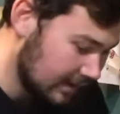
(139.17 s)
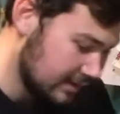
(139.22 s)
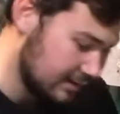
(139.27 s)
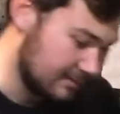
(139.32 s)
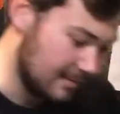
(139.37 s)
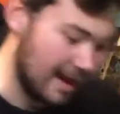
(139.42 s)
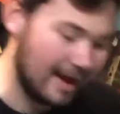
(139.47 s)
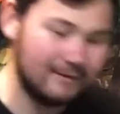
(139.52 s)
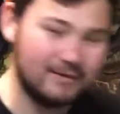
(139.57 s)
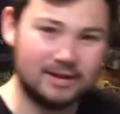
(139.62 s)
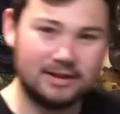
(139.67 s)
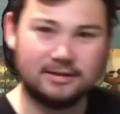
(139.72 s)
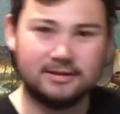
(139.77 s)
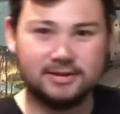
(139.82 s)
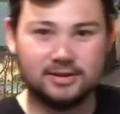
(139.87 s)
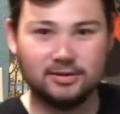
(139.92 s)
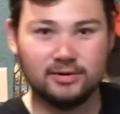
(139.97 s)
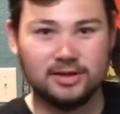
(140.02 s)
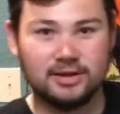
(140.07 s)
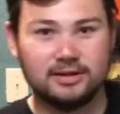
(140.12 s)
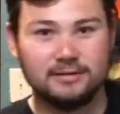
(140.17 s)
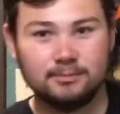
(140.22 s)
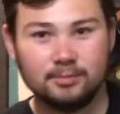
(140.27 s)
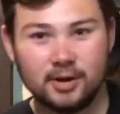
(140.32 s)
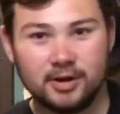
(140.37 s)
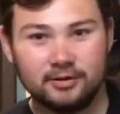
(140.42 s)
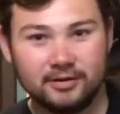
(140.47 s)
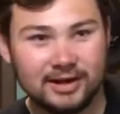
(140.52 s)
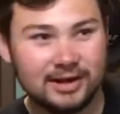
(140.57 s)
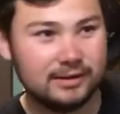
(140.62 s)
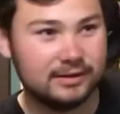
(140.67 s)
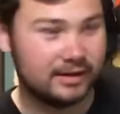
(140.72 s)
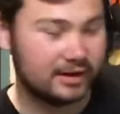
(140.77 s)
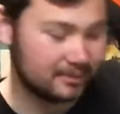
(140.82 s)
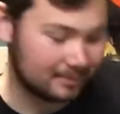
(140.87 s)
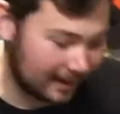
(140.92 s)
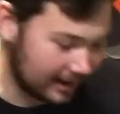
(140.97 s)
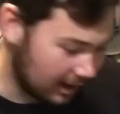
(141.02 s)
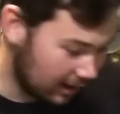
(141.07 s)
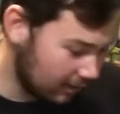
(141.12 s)
some heavy duty split rings there
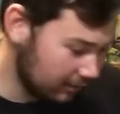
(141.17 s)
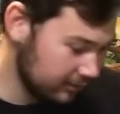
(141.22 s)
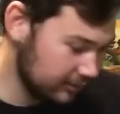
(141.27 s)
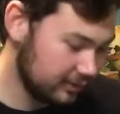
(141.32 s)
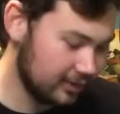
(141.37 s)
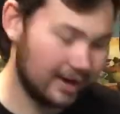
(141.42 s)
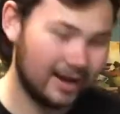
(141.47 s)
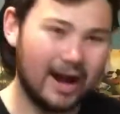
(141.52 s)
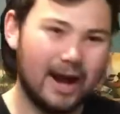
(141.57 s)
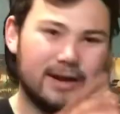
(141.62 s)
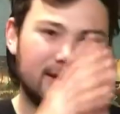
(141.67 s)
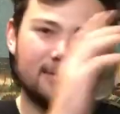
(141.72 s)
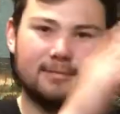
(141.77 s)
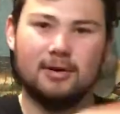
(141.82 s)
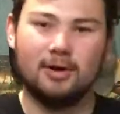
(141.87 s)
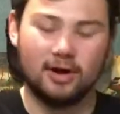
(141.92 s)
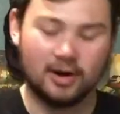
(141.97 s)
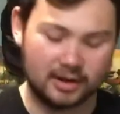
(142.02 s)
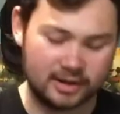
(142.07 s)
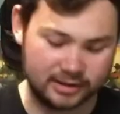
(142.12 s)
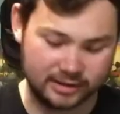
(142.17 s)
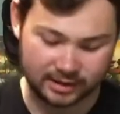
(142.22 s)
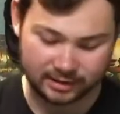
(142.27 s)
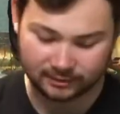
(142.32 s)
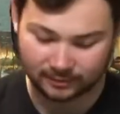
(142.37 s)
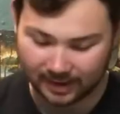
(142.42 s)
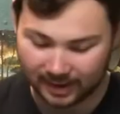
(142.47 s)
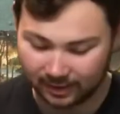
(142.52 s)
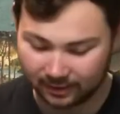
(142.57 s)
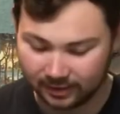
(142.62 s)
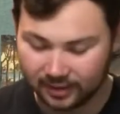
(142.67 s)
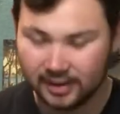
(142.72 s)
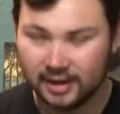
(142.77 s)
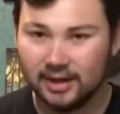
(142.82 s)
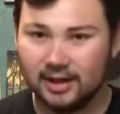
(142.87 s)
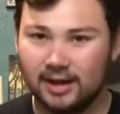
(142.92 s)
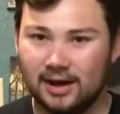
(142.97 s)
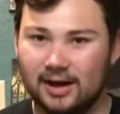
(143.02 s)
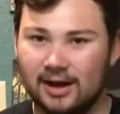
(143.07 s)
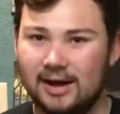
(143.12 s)
by Owner. I got some hooks as well,
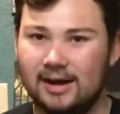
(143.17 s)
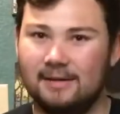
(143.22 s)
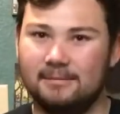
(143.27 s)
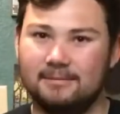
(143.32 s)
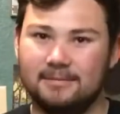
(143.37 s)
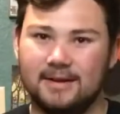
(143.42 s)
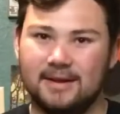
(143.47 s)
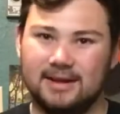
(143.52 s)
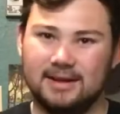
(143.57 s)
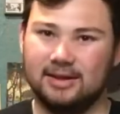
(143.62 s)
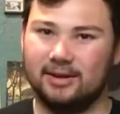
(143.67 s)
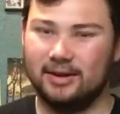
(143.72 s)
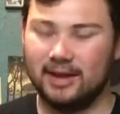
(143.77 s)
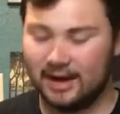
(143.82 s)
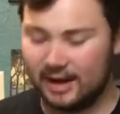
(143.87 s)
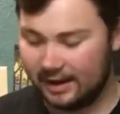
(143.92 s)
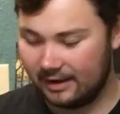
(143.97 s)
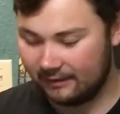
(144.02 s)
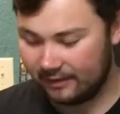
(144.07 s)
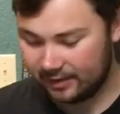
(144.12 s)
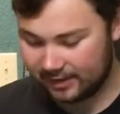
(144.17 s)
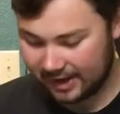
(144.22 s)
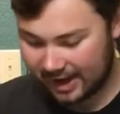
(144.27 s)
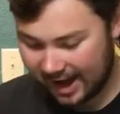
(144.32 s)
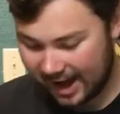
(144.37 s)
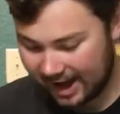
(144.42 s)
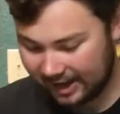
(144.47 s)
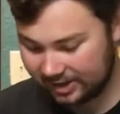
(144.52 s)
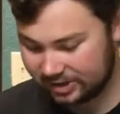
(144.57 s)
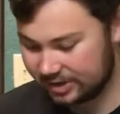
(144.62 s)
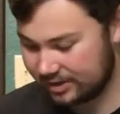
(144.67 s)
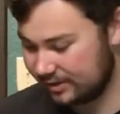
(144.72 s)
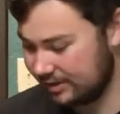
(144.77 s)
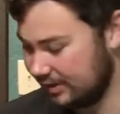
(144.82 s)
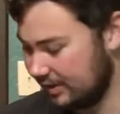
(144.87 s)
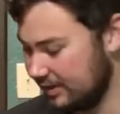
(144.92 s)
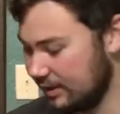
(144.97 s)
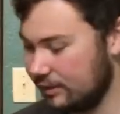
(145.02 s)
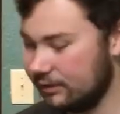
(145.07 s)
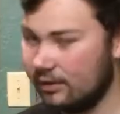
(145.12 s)
that I already had. I just
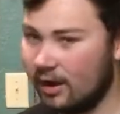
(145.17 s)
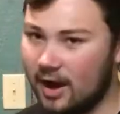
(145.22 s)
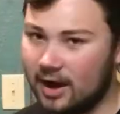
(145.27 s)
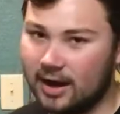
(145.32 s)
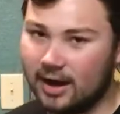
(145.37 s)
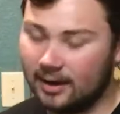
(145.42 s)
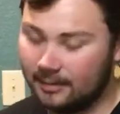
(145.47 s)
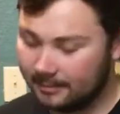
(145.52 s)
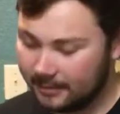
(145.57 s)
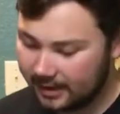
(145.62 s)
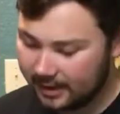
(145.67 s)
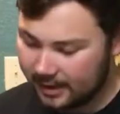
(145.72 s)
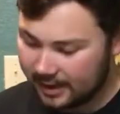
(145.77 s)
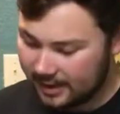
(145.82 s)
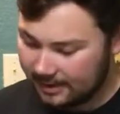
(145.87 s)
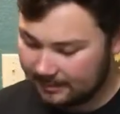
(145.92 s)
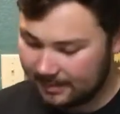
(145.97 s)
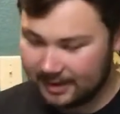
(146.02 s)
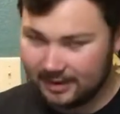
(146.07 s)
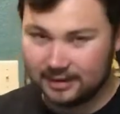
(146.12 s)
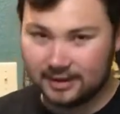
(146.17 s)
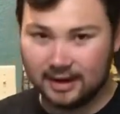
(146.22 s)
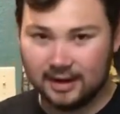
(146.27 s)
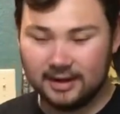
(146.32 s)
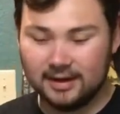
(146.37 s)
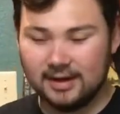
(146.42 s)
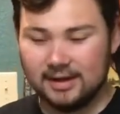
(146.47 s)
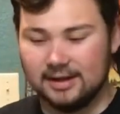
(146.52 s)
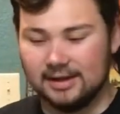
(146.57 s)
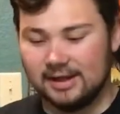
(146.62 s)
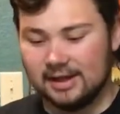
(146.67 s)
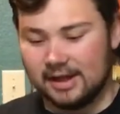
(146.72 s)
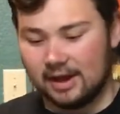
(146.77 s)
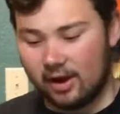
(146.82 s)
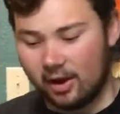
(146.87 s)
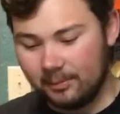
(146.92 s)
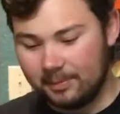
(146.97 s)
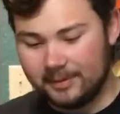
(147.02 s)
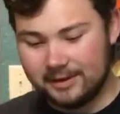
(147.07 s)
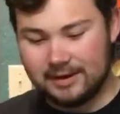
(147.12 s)
needed to stock up. But
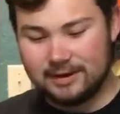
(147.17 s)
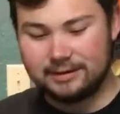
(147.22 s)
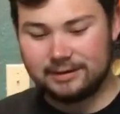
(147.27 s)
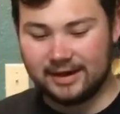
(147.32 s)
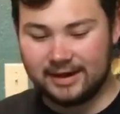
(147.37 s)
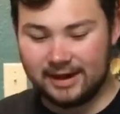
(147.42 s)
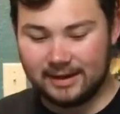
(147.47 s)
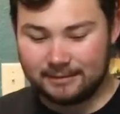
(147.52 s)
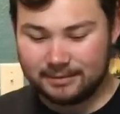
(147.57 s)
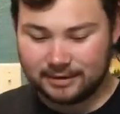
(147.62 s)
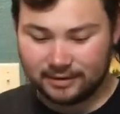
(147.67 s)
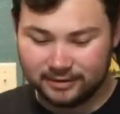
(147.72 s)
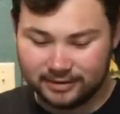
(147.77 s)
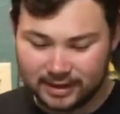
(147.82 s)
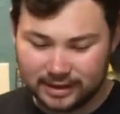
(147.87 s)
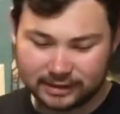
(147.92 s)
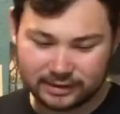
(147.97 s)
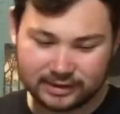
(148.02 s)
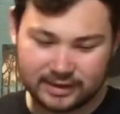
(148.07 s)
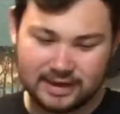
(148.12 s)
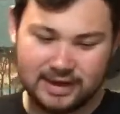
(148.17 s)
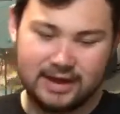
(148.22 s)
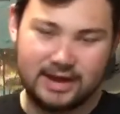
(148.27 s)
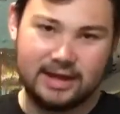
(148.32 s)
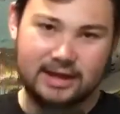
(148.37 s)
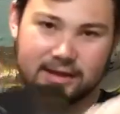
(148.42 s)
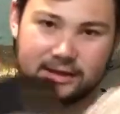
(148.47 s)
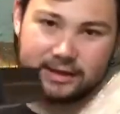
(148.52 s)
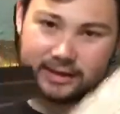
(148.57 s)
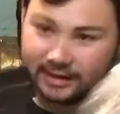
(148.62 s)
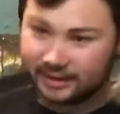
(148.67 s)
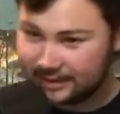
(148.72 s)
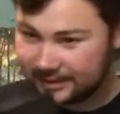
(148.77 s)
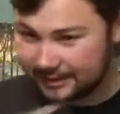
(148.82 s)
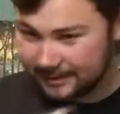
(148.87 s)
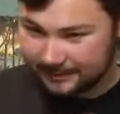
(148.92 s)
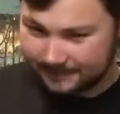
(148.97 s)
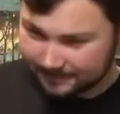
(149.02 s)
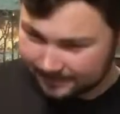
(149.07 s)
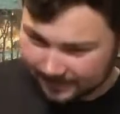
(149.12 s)
open this thing up. So this is
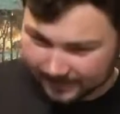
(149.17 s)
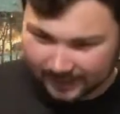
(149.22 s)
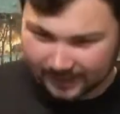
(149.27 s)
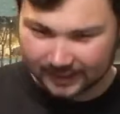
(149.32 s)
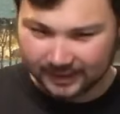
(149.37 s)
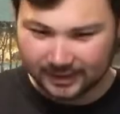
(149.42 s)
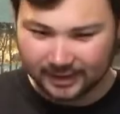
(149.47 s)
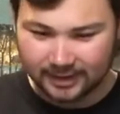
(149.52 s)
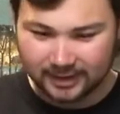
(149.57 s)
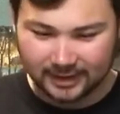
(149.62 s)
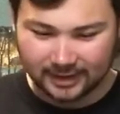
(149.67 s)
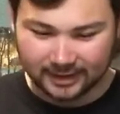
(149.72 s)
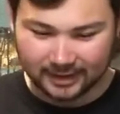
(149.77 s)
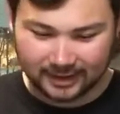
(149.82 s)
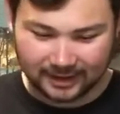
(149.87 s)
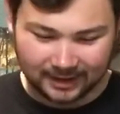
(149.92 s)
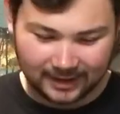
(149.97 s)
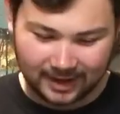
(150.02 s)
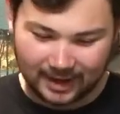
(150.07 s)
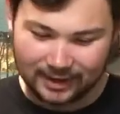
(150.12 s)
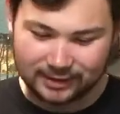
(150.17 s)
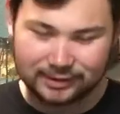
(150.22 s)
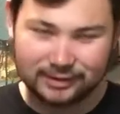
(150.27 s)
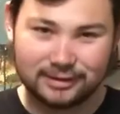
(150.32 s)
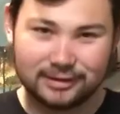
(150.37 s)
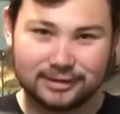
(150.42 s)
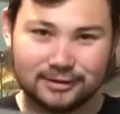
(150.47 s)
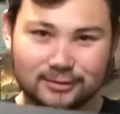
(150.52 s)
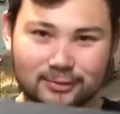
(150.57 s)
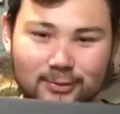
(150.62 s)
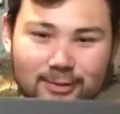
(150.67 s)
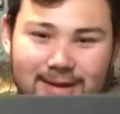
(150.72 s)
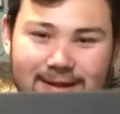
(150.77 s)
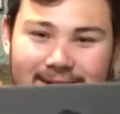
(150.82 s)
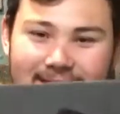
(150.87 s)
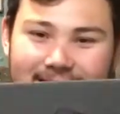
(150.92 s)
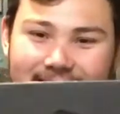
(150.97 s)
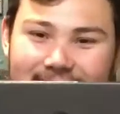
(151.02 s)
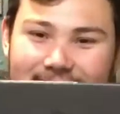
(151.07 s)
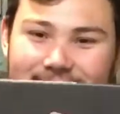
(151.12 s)
a sweet